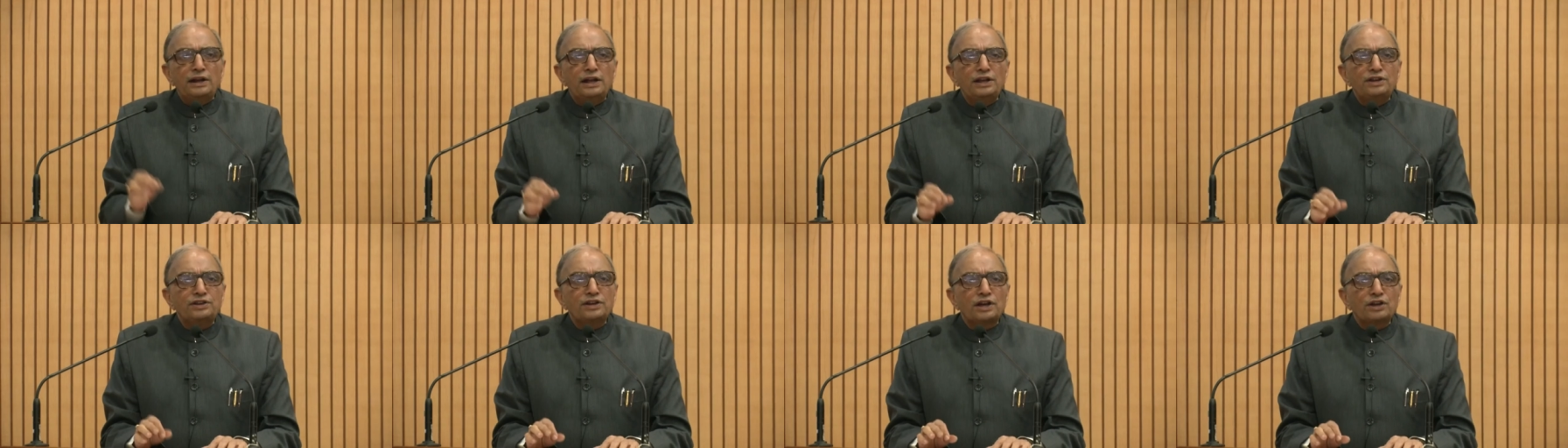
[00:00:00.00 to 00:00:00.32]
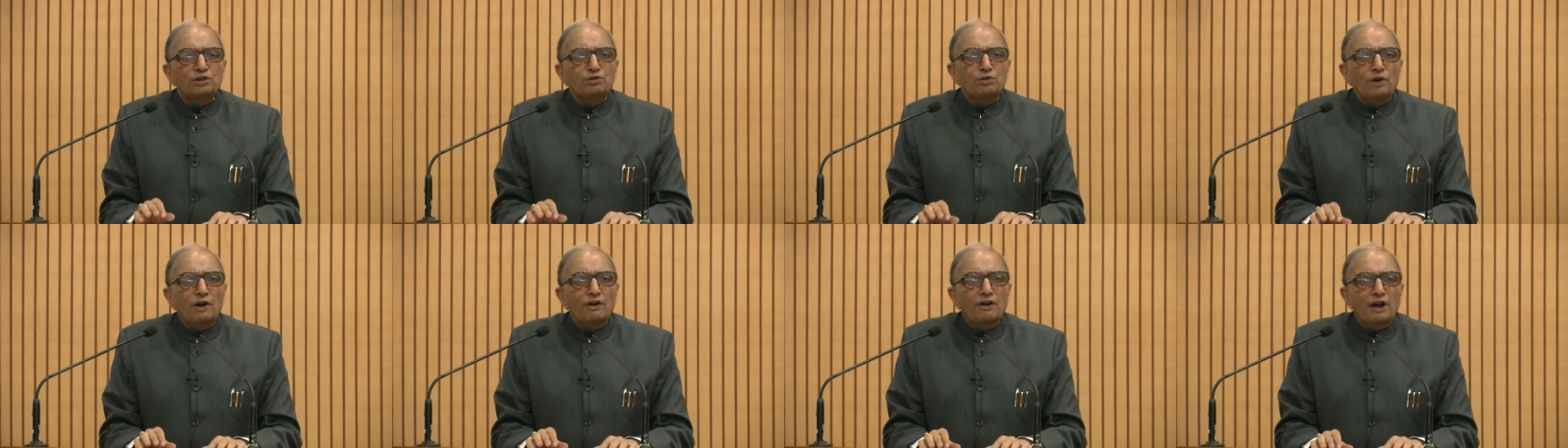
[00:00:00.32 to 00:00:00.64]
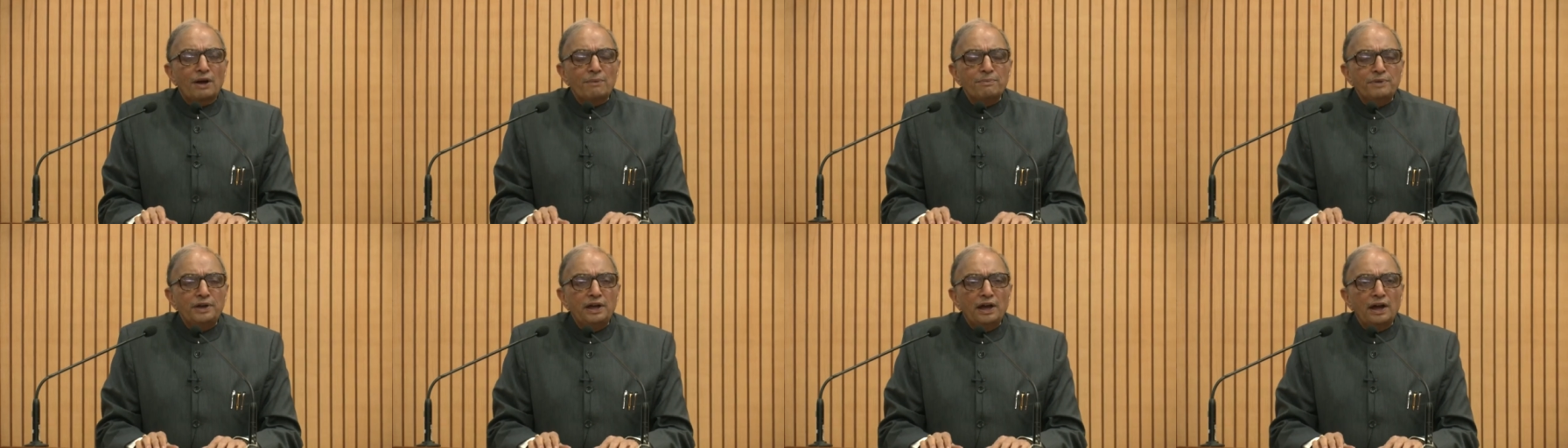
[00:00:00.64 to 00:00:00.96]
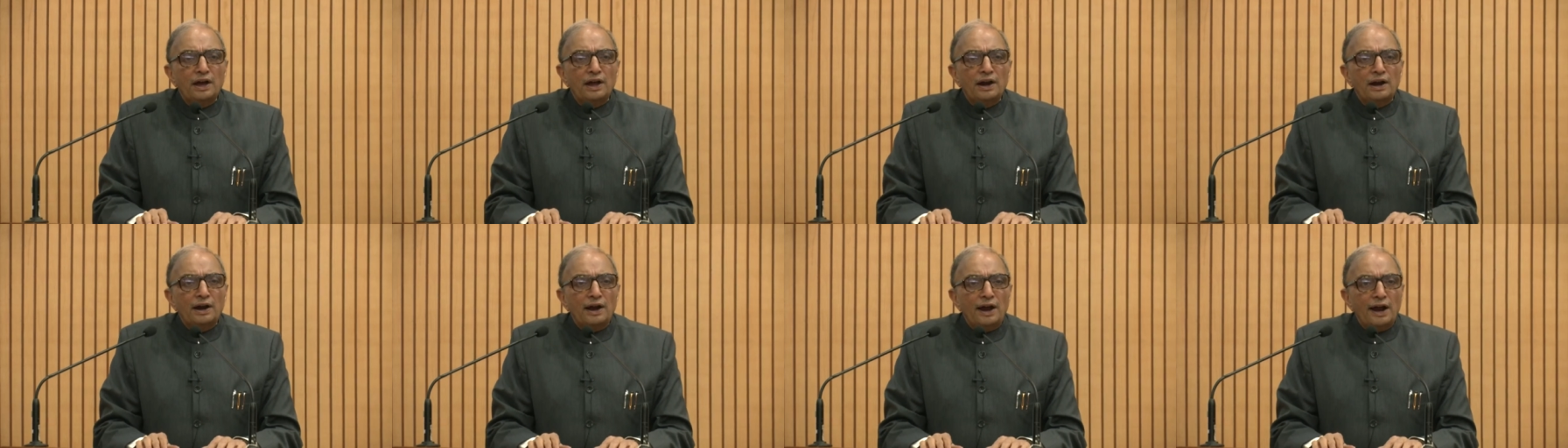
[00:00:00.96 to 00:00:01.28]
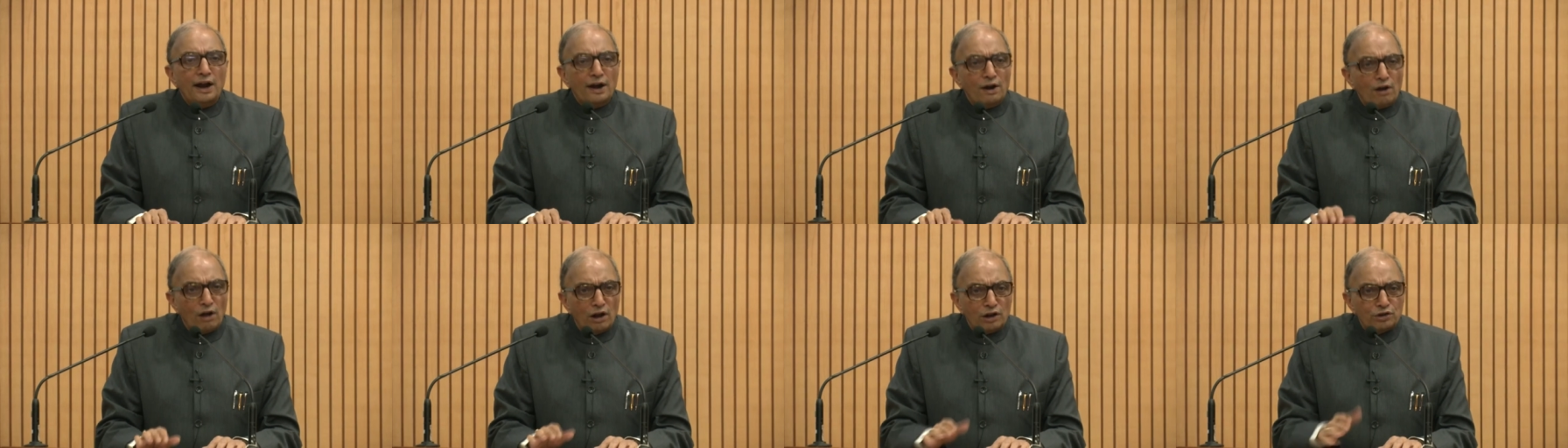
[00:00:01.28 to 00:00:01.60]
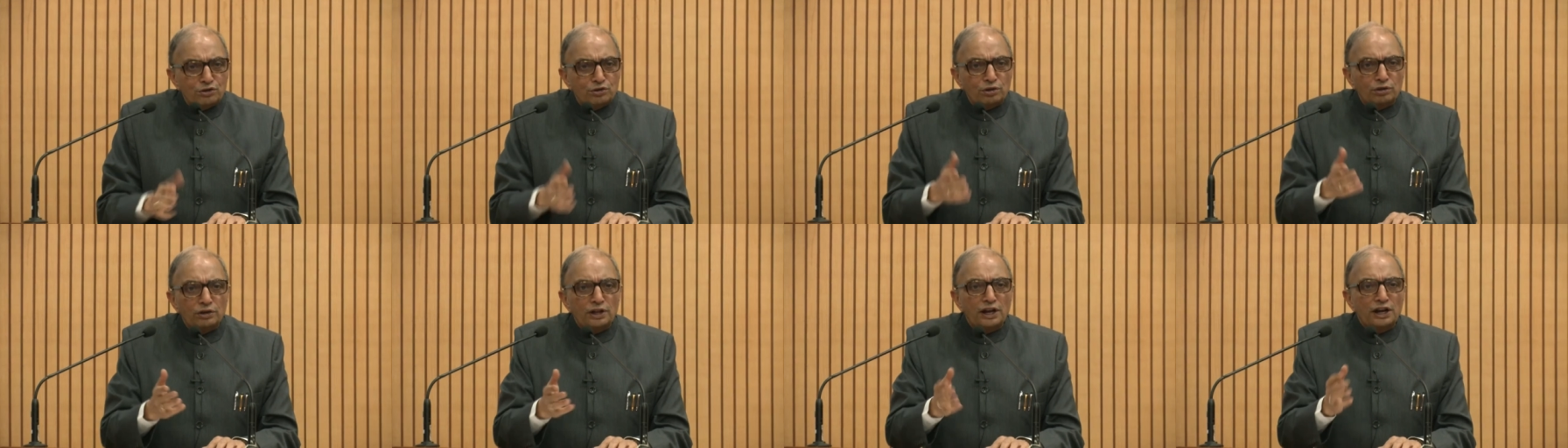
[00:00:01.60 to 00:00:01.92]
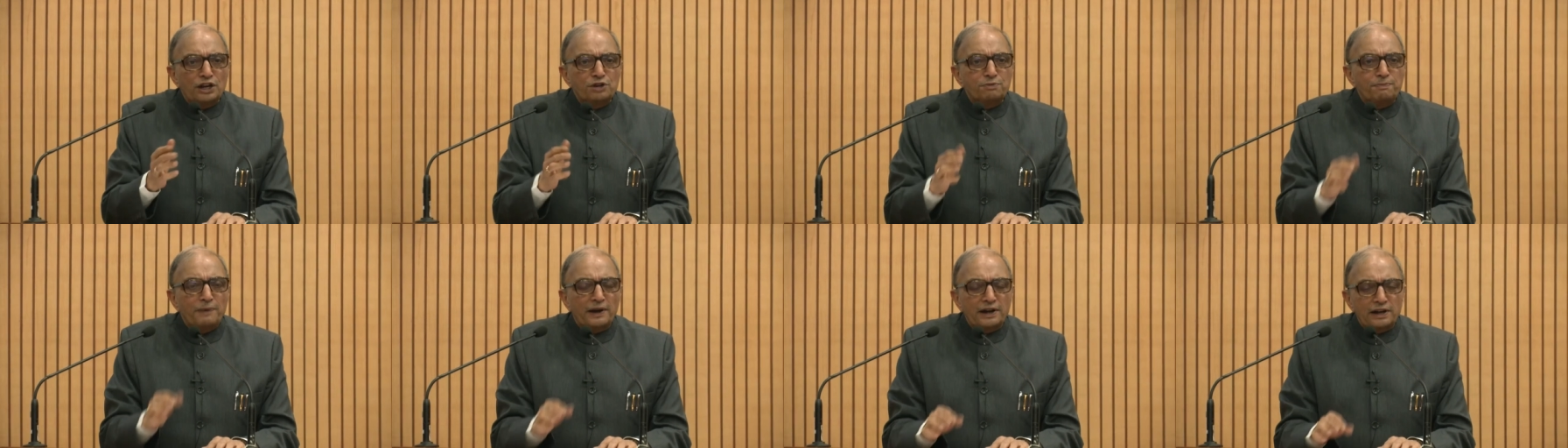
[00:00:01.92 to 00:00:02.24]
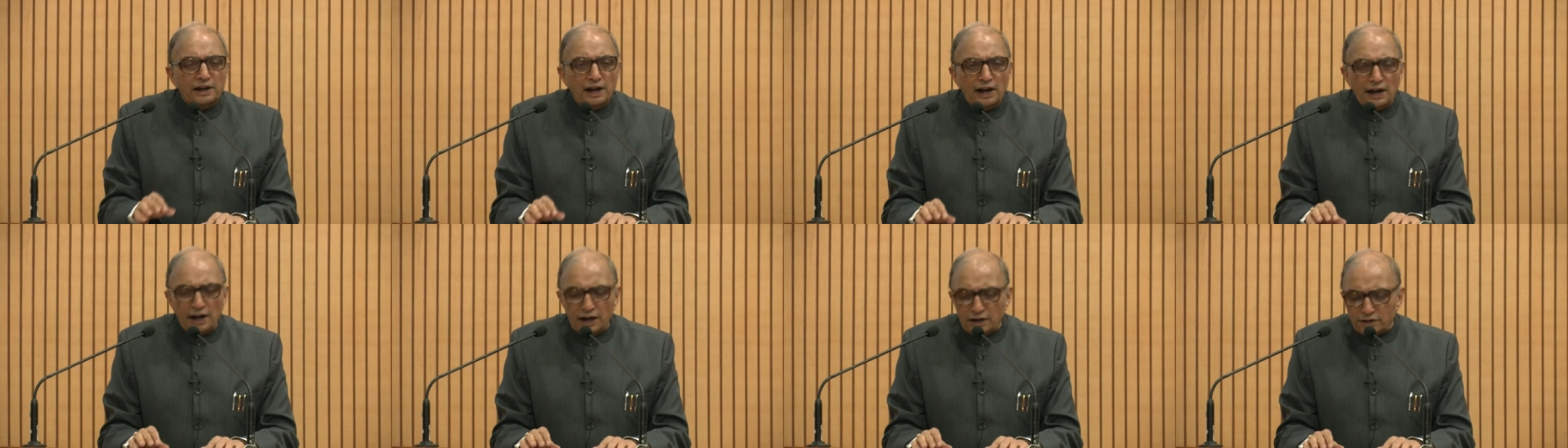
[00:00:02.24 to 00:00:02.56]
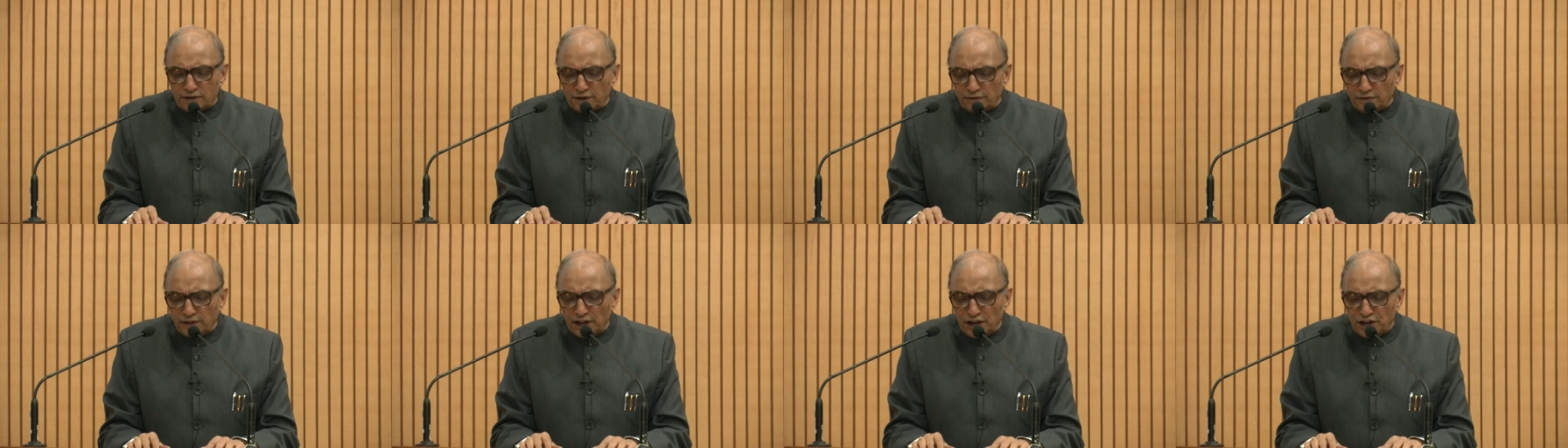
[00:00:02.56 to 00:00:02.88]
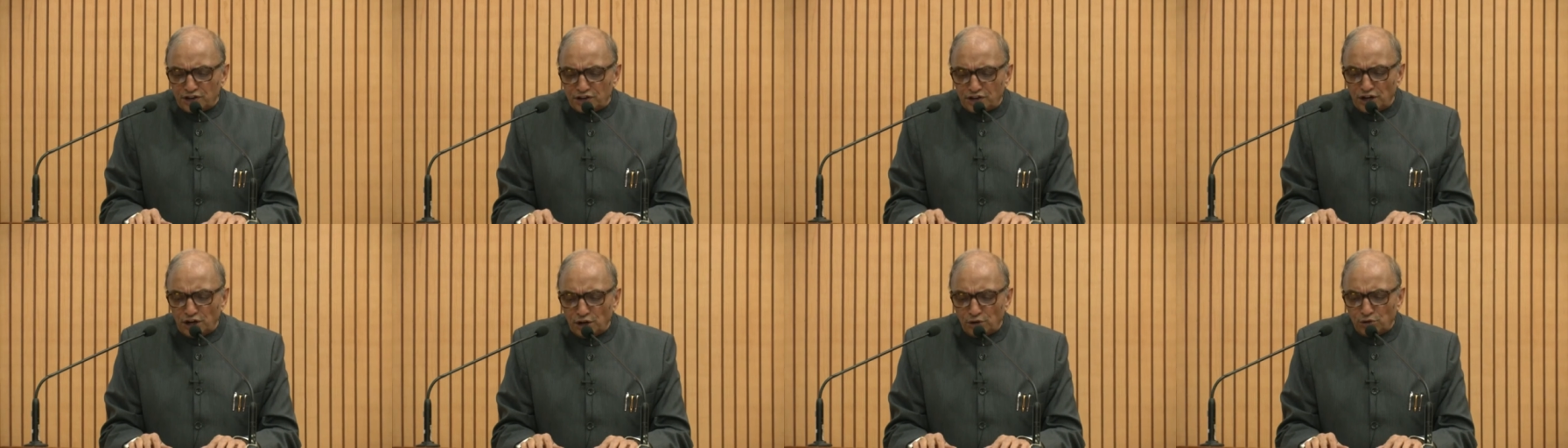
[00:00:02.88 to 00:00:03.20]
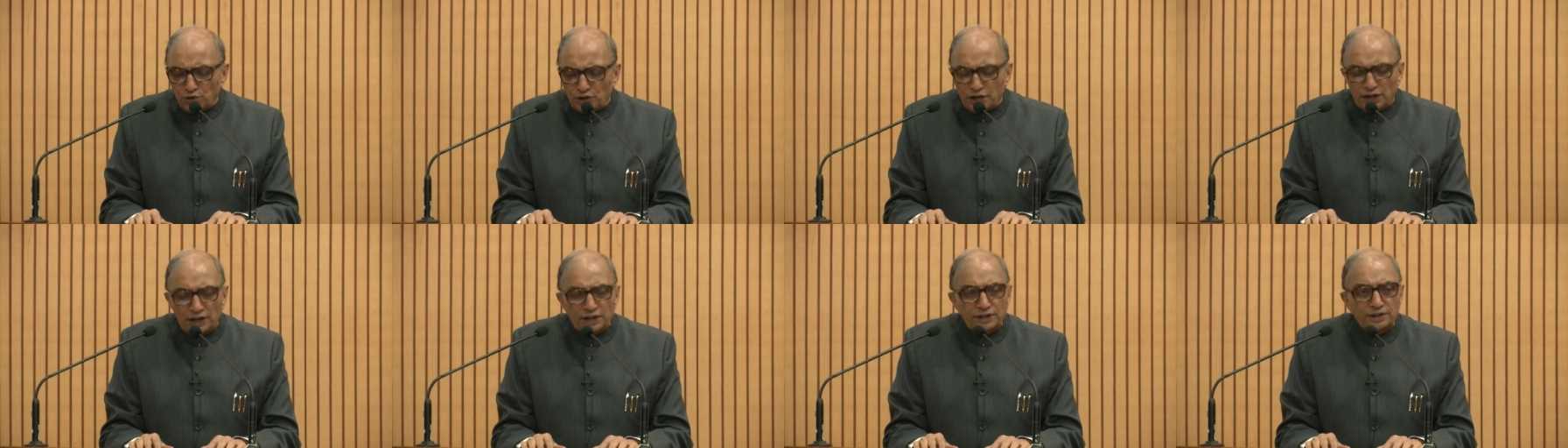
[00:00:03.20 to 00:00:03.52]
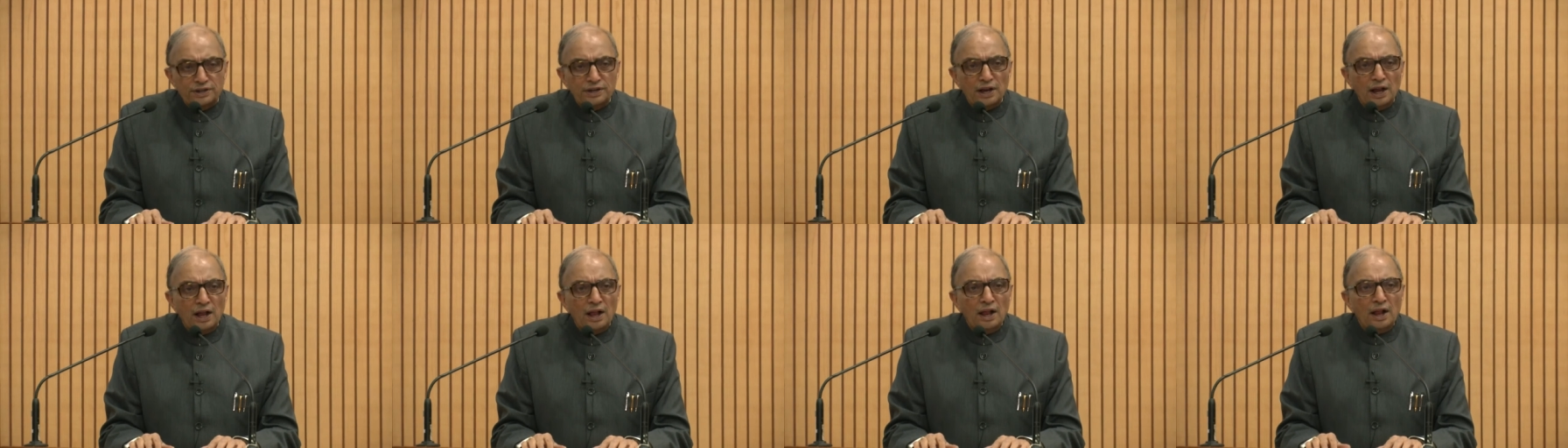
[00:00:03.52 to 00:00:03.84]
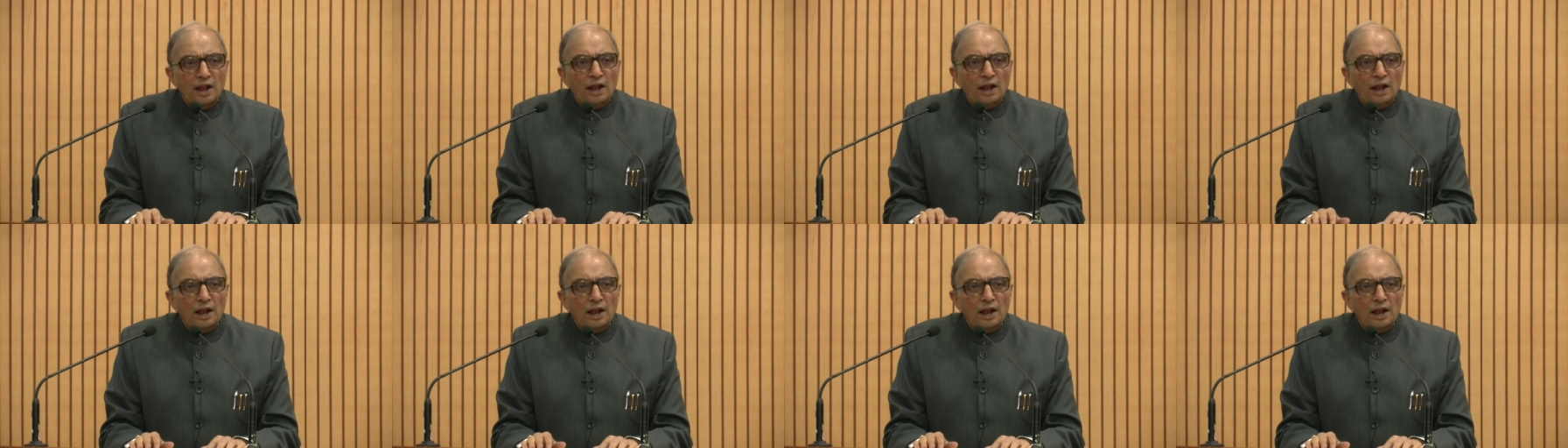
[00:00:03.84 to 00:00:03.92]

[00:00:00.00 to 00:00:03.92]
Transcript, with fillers: teachers who have come here and also the respected heads of the institutions